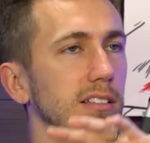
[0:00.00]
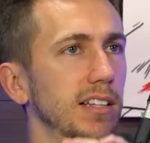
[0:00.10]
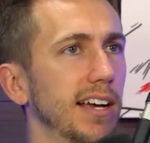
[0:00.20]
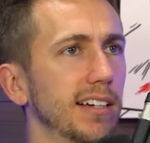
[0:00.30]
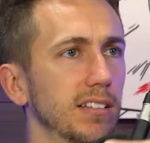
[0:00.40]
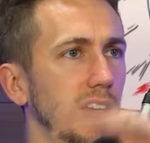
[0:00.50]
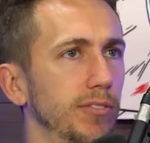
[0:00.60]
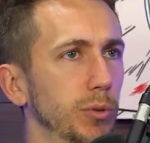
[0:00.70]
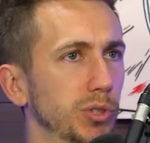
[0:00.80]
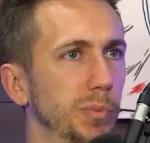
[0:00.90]
like a
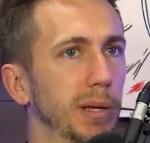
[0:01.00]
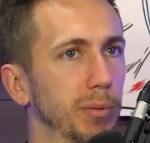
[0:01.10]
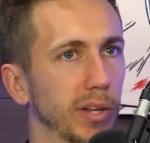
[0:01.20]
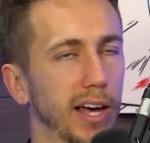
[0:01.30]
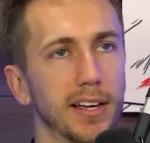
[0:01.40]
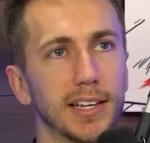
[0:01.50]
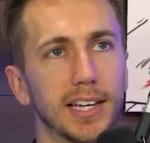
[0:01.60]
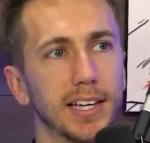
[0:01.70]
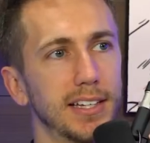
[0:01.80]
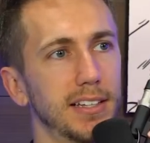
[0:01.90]
few hundred people there.
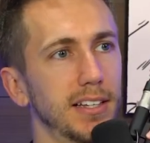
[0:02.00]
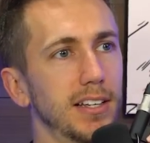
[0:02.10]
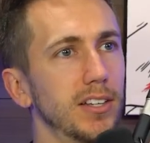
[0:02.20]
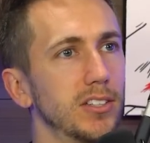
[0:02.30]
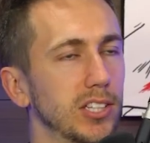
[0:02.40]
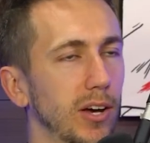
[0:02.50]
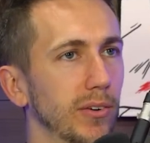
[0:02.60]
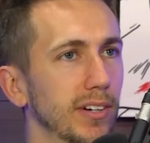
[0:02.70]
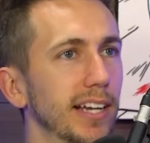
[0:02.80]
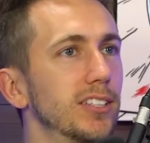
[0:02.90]
Very sick.
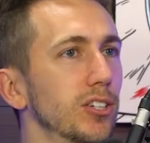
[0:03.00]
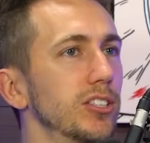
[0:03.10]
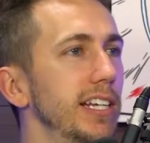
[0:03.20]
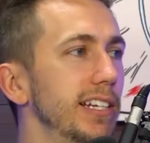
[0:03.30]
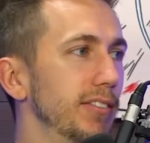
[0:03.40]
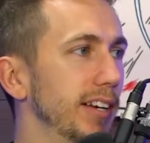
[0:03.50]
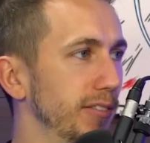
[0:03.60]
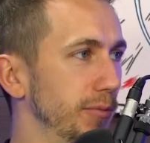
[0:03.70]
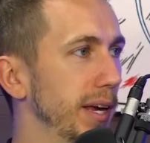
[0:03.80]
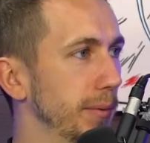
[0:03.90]
So it's because he did the
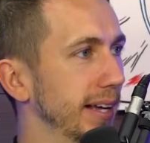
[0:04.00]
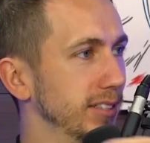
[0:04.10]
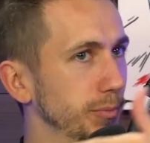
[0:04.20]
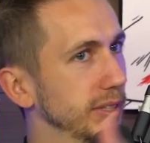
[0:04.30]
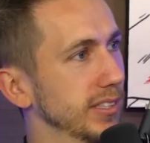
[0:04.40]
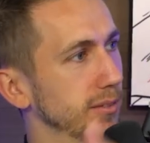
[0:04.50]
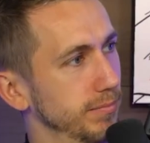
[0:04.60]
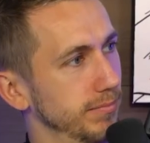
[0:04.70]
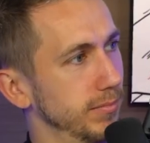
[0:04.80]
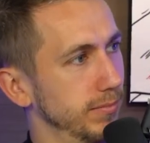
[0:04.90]
video for me where he took me to the
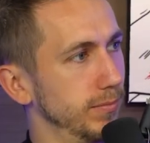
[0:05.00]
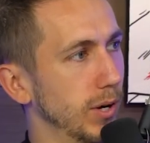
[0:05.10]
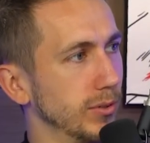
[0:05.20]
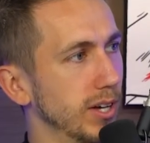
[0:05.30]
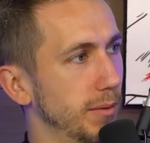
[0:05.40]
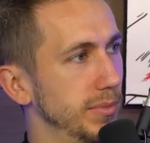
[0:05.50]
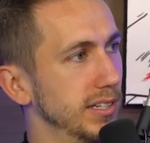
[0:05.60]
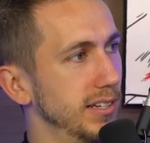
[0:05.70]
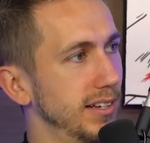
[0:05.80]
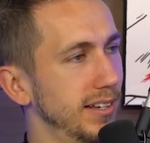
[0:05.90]
World Cup.
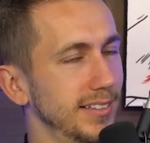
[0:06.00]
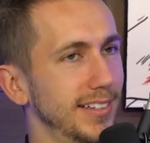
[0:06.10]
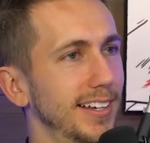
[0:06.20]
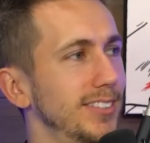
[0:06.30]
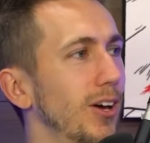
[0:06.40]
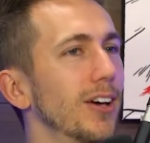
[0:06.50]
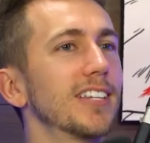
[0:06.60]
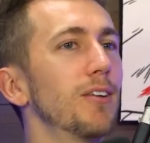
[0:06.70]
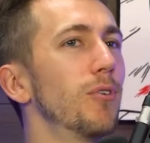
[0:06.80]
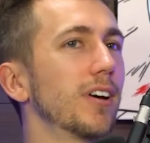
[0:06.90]
Yeah. Oh yeah. yeah so yeah. I
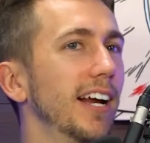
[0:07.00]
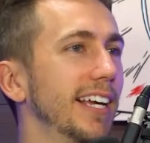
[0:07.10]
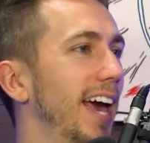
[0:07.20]
was like, what can I